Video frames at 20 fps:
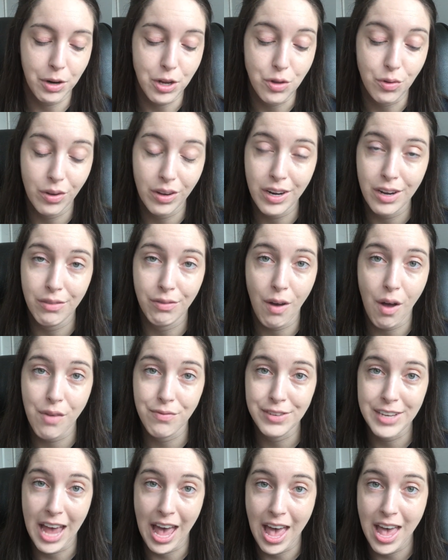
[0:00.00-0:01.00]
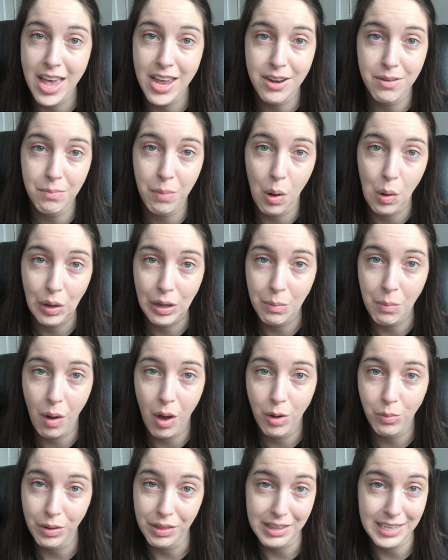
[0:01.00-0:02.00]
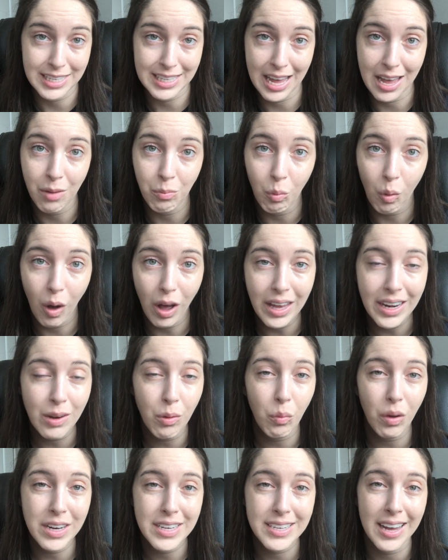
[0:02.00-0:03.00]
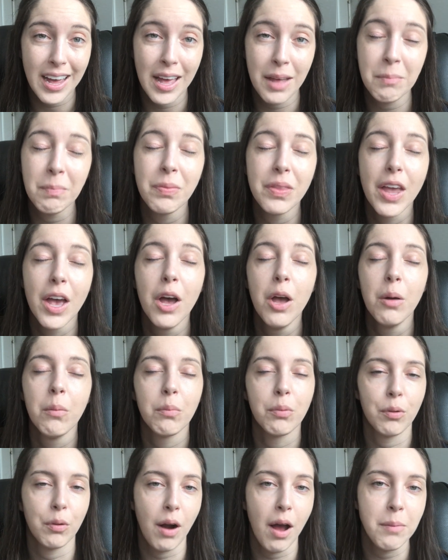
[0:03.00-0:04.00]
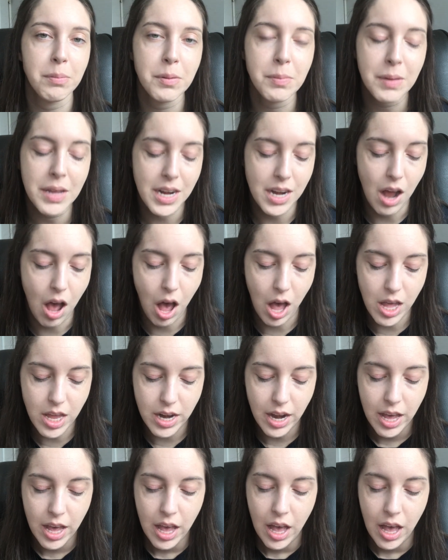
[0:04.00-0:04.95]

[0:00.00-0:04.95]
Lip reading: Are you going to evolve 10 Pokemon with the same one at one time? Probably not.